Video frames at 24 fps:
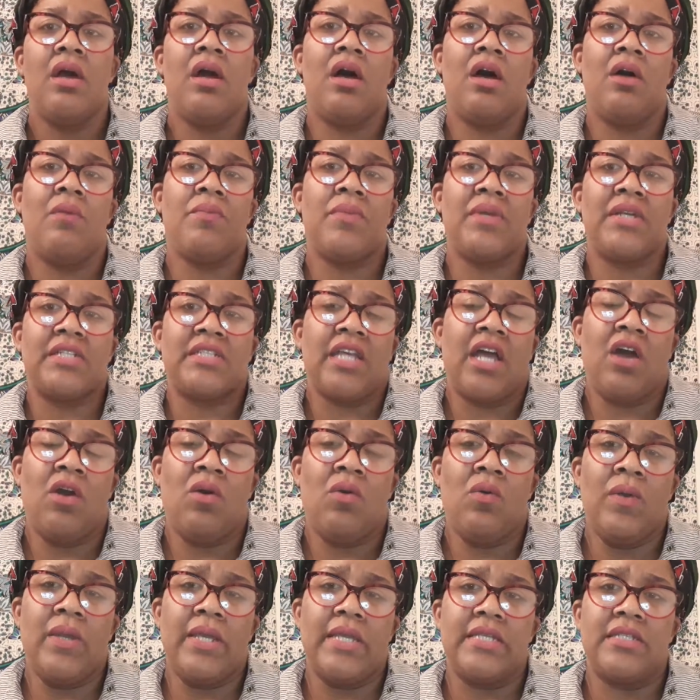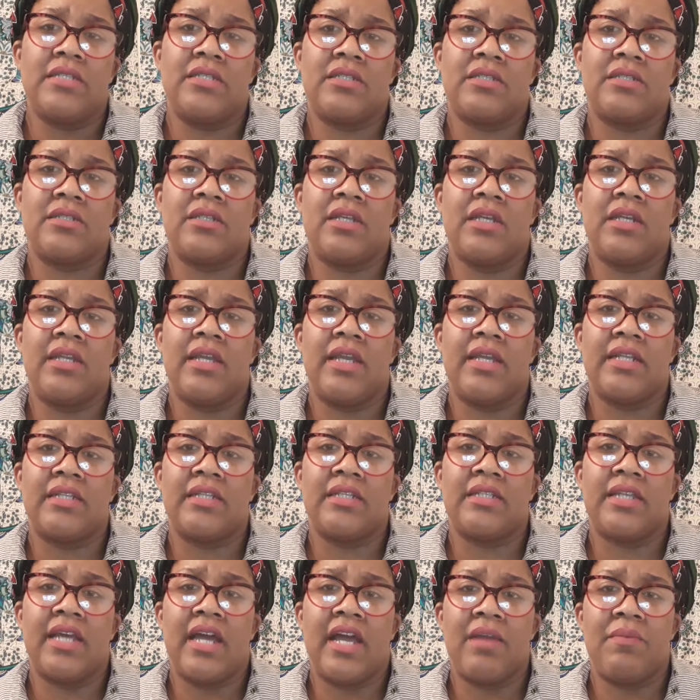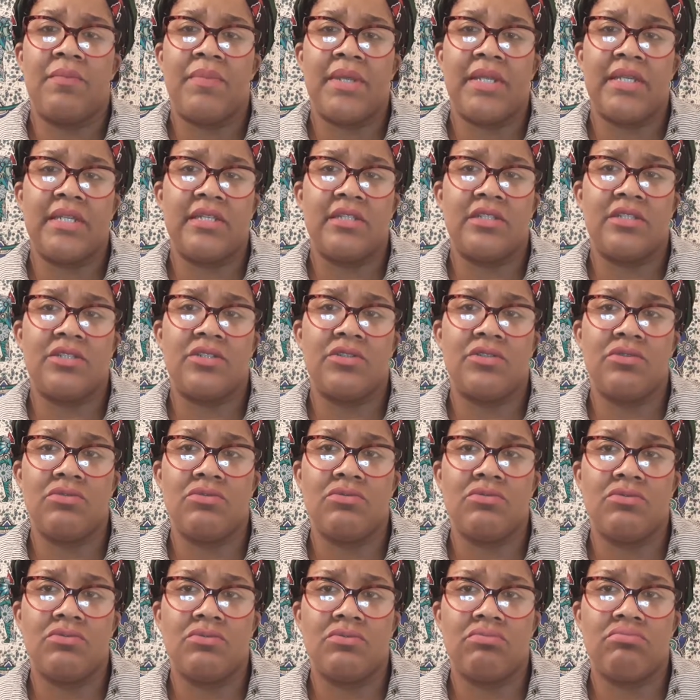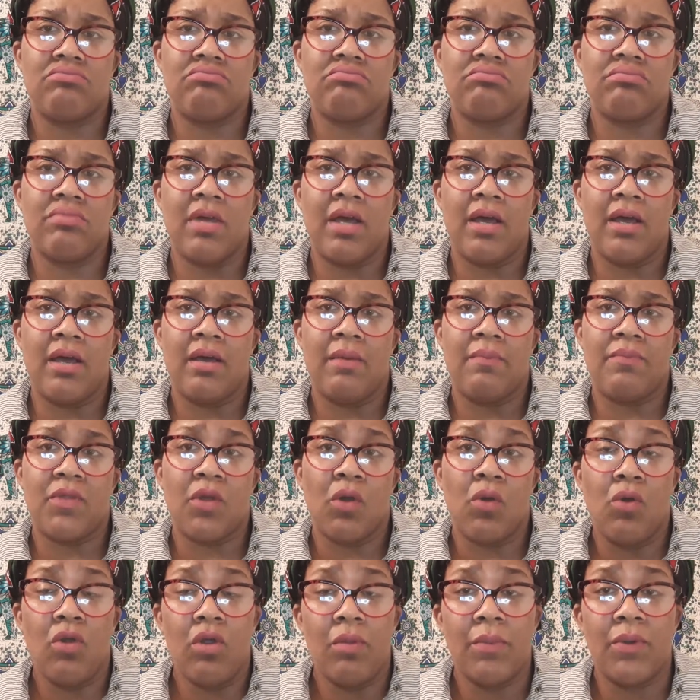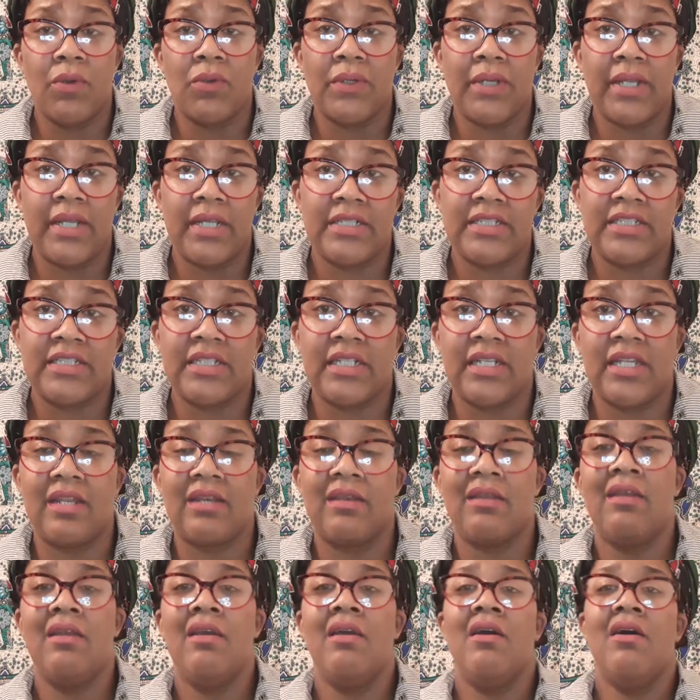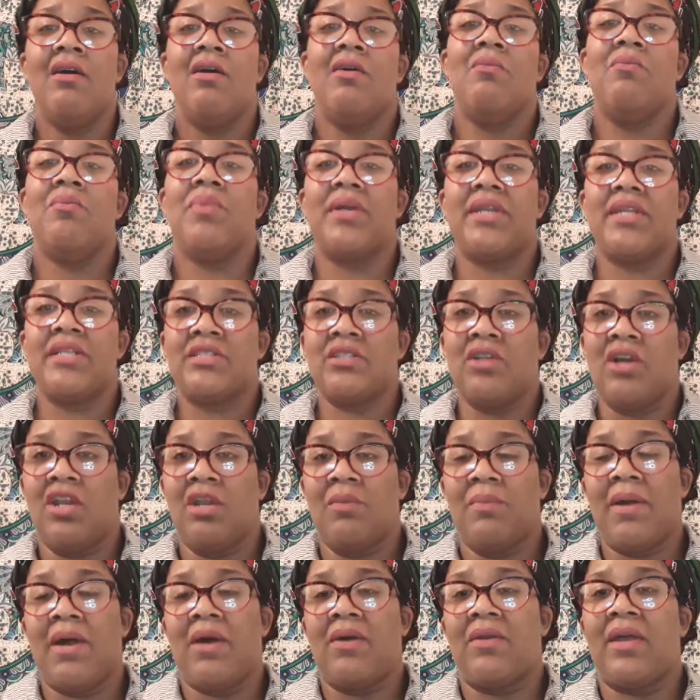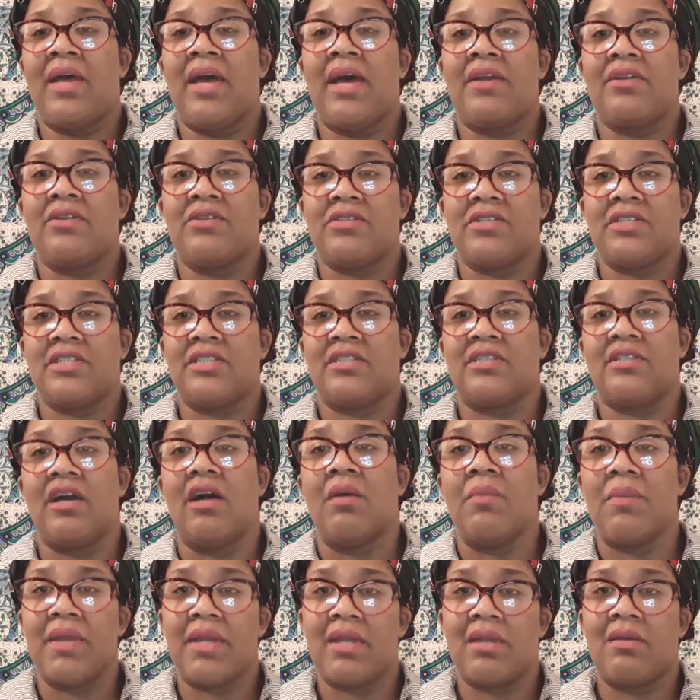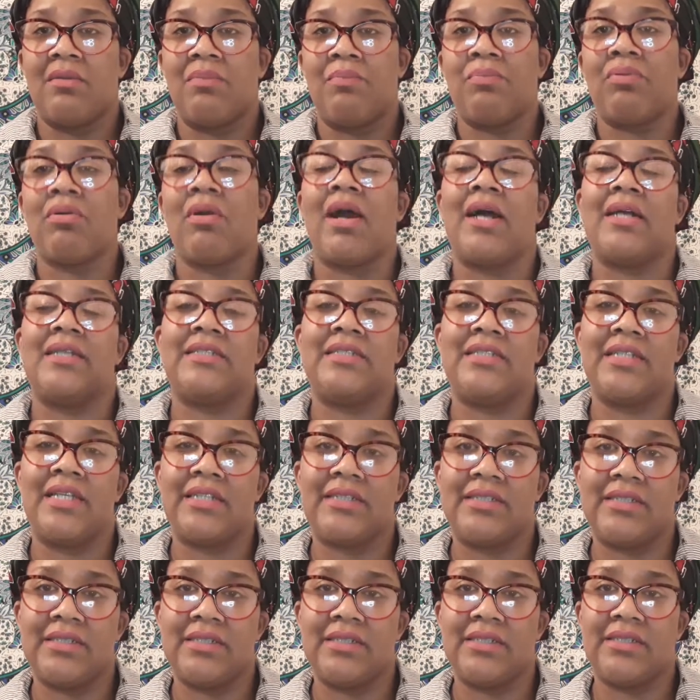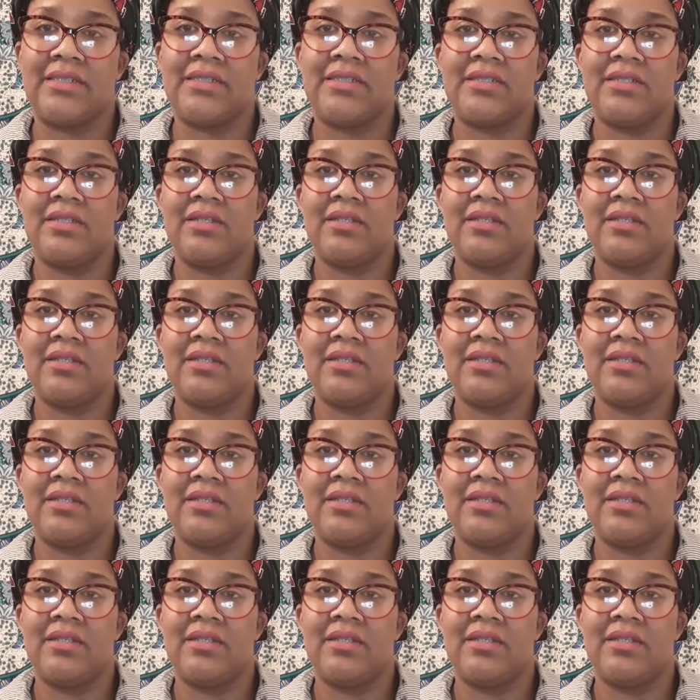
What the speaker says: Because I always connected diabetes to the hormone insulin. But it's all about how your stomach processes